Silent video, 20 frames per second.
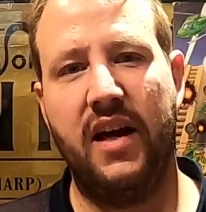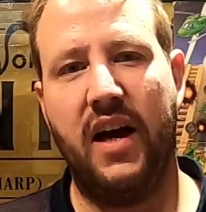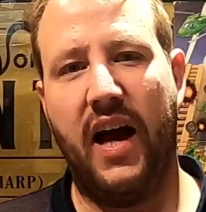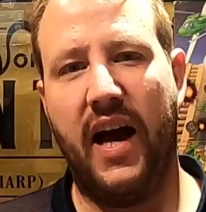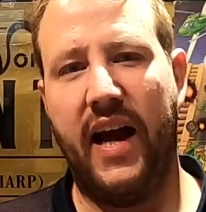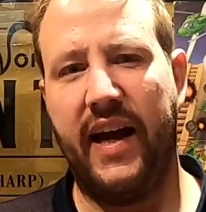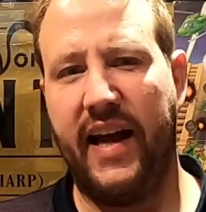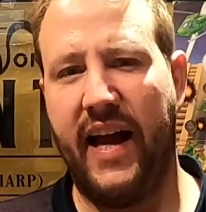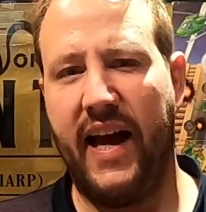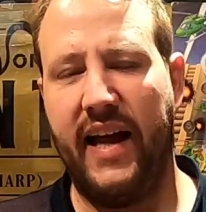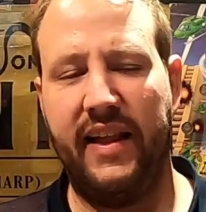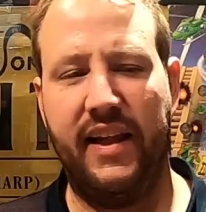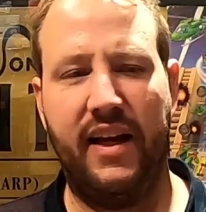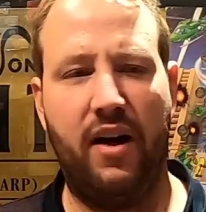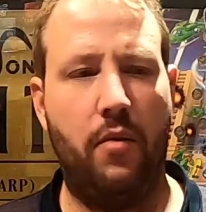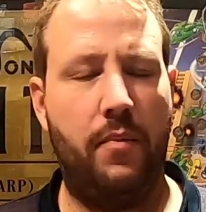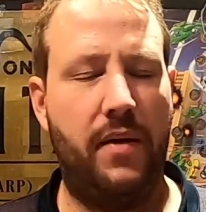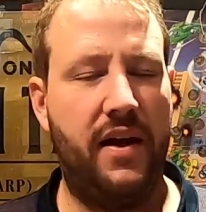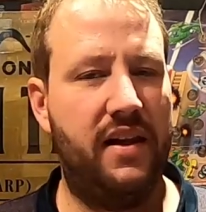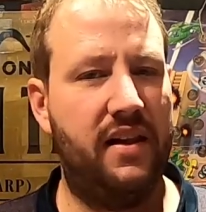I get a
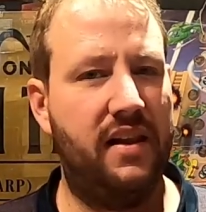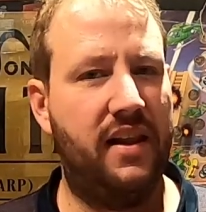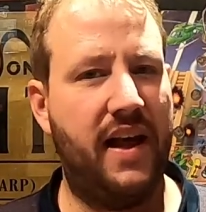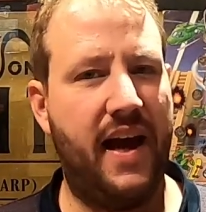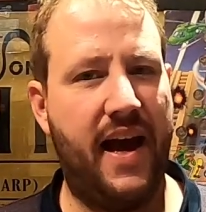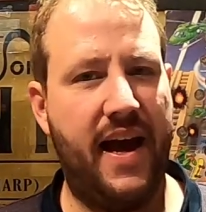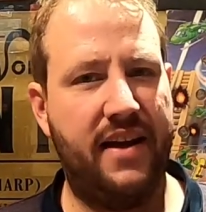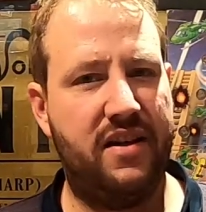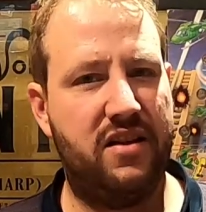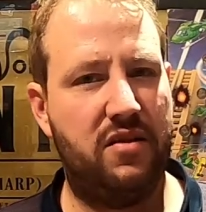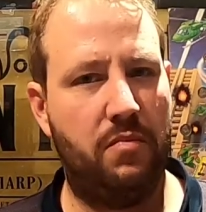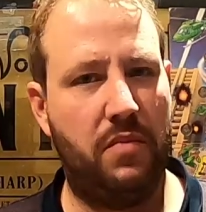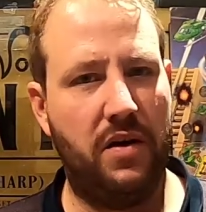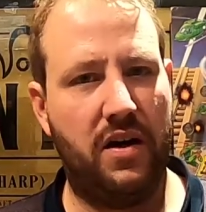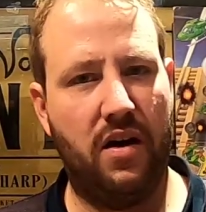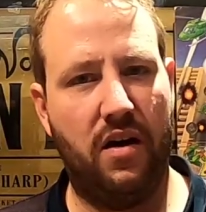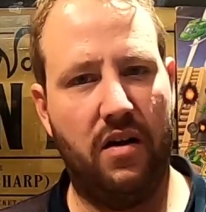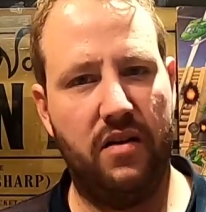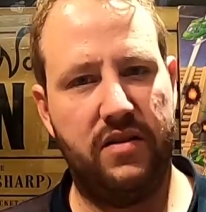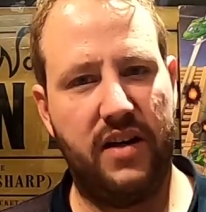little bit less
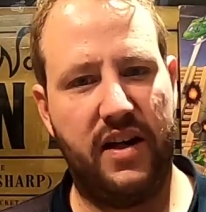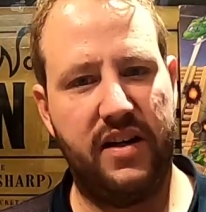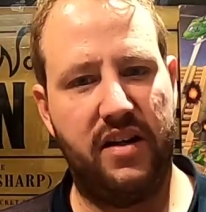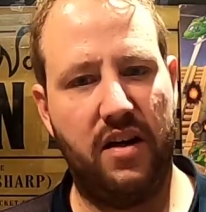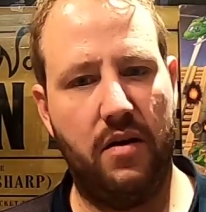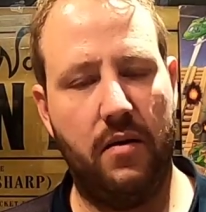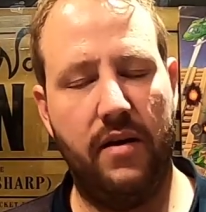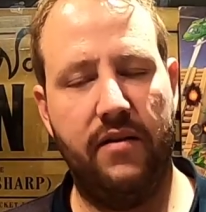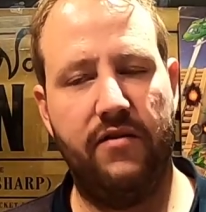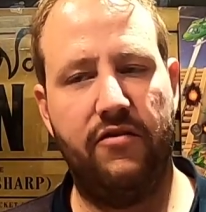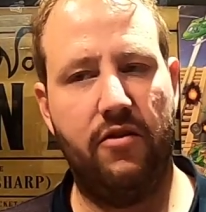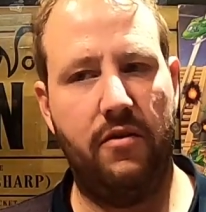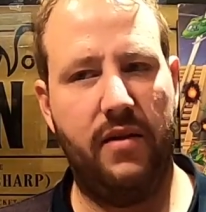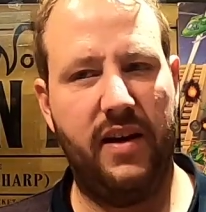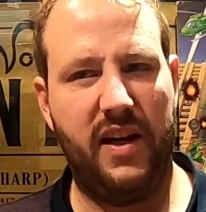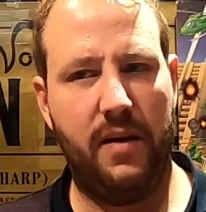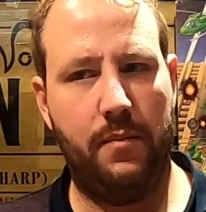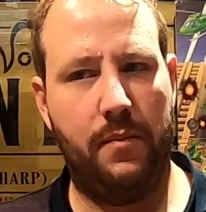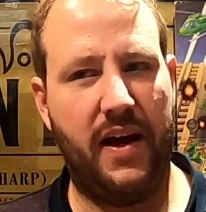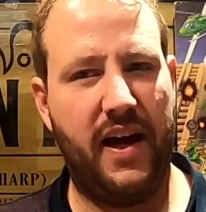because I do it through
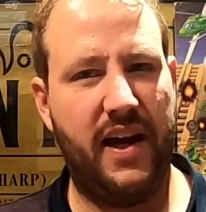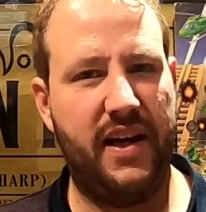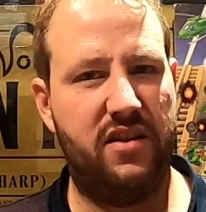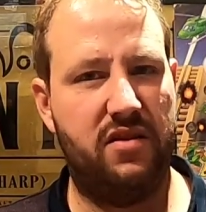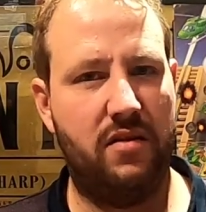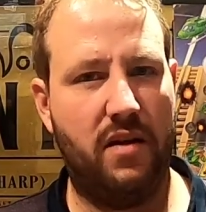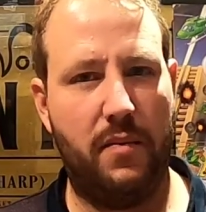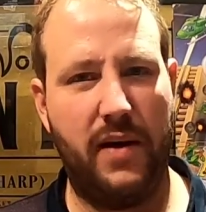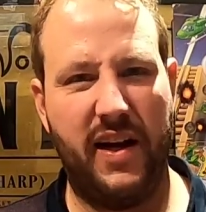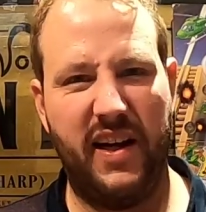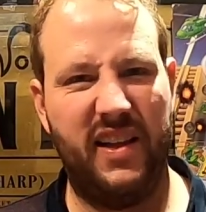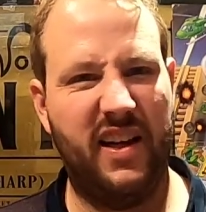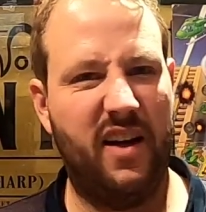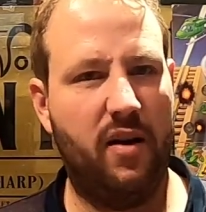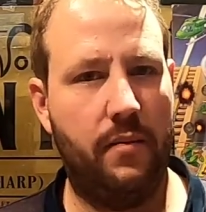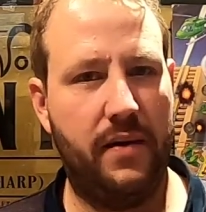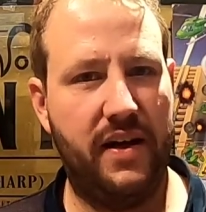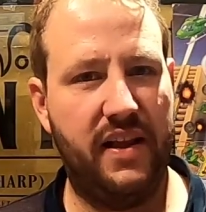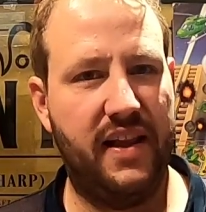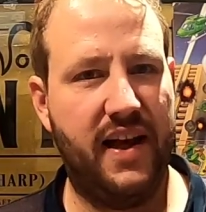eBay, so I pay a
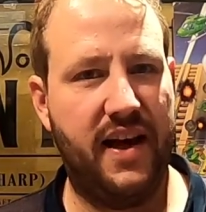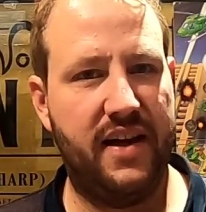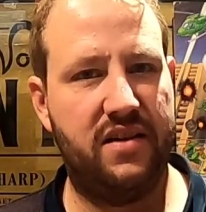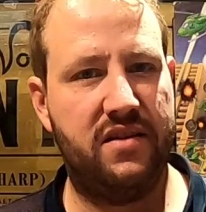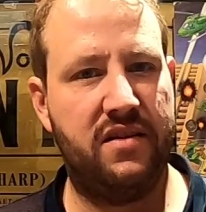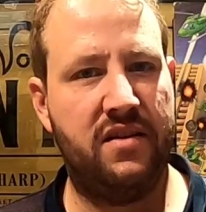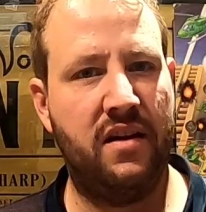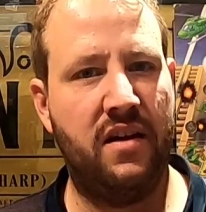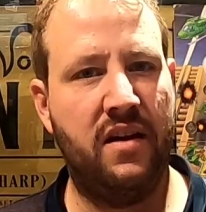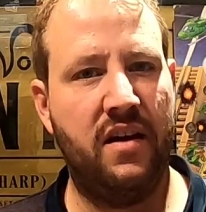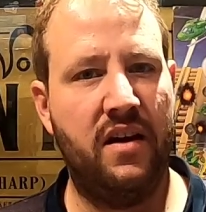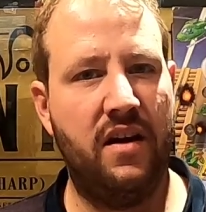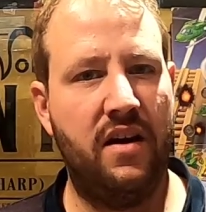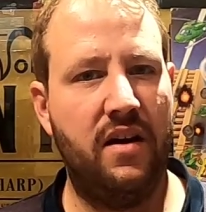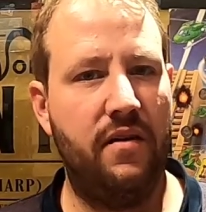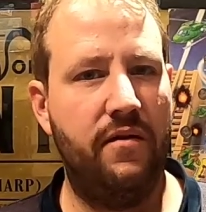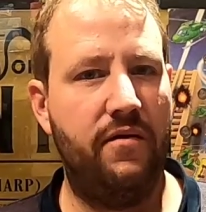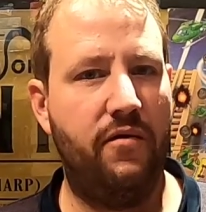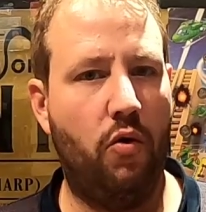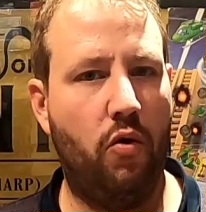little bit less
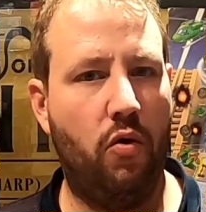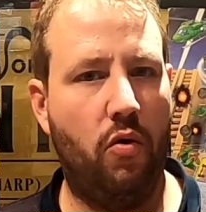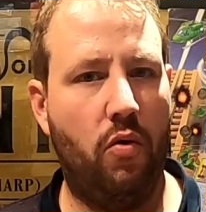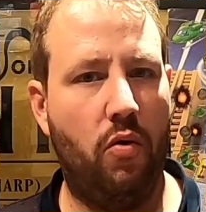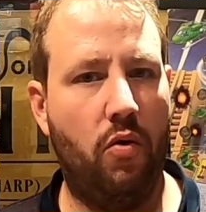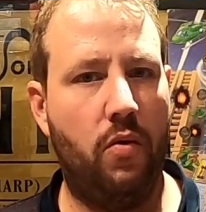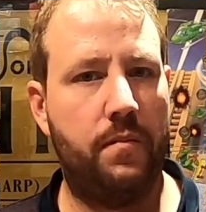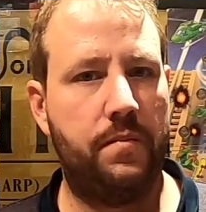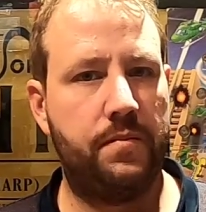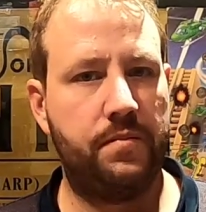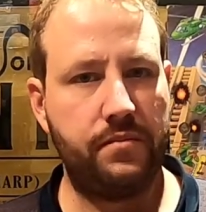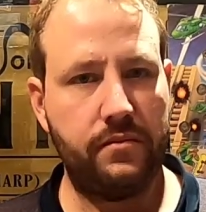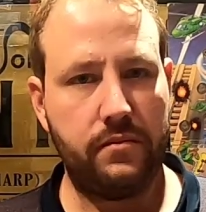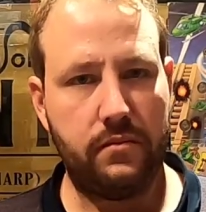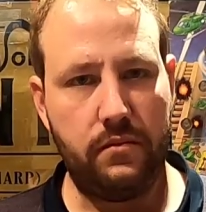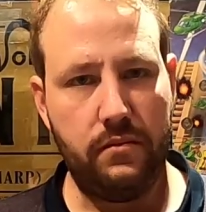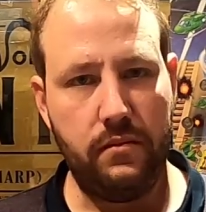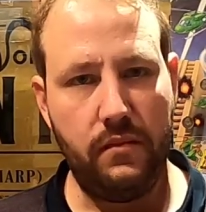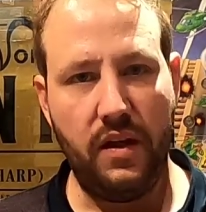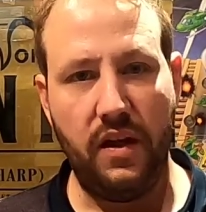for
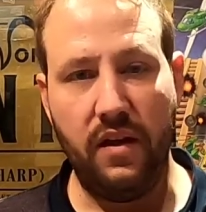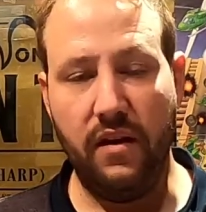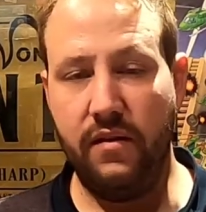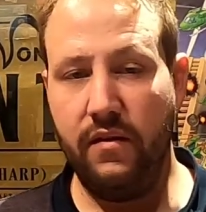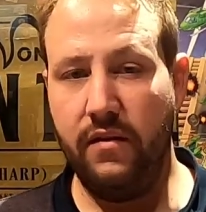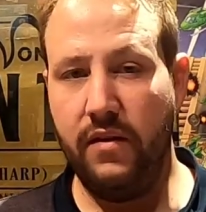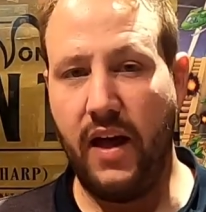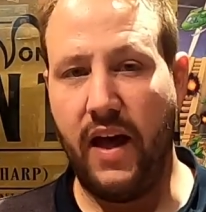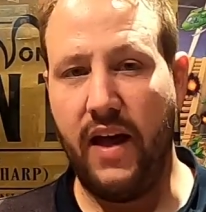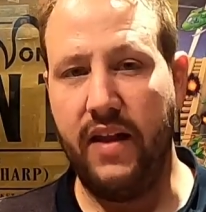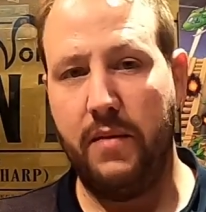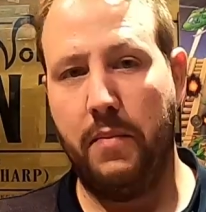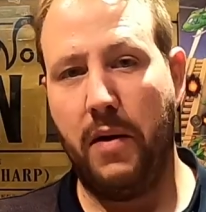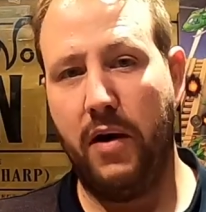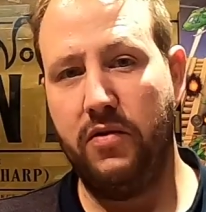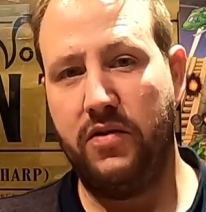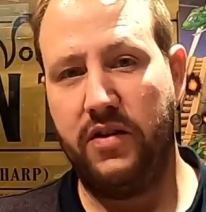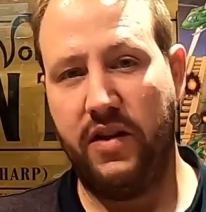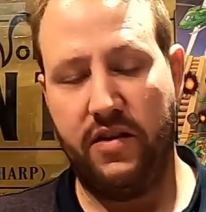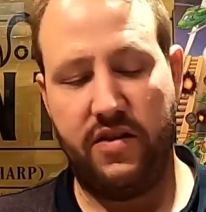uh, the
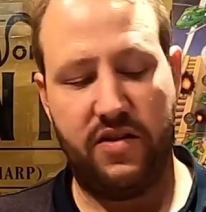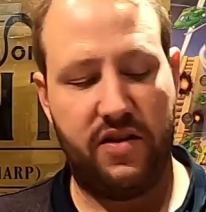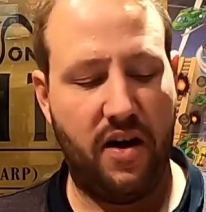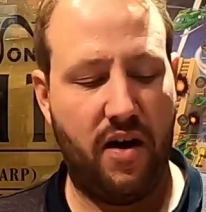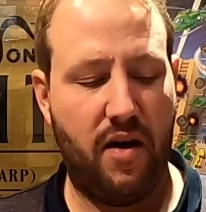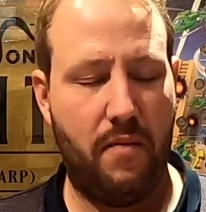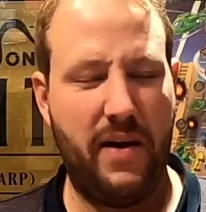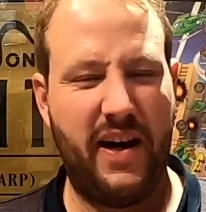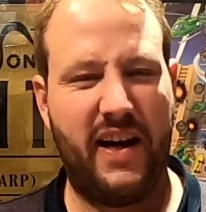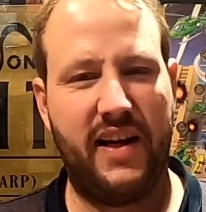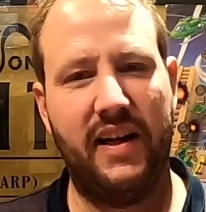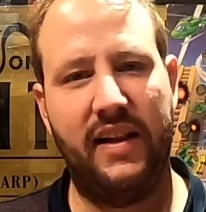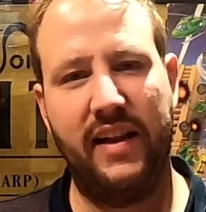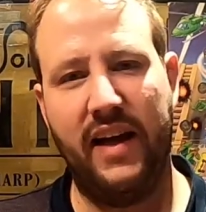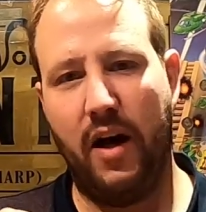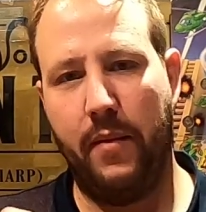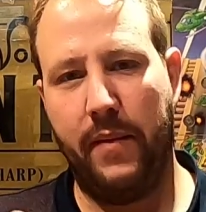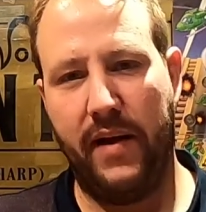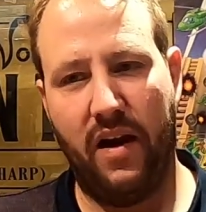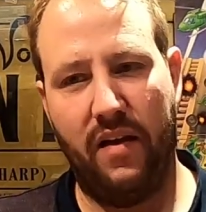postage. So I'm making a
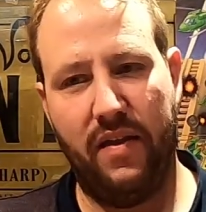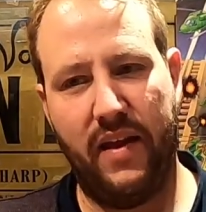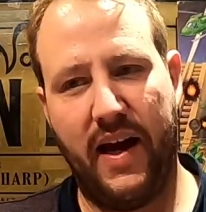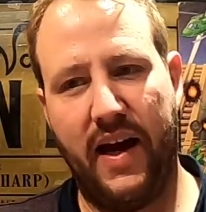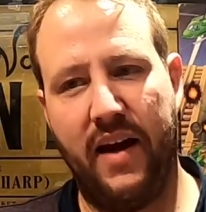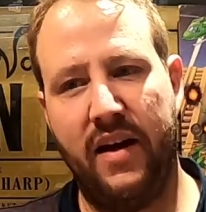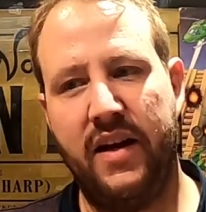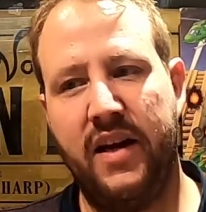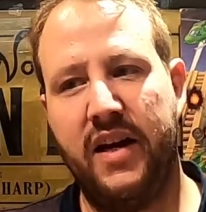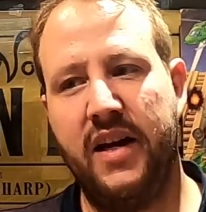little bit on that.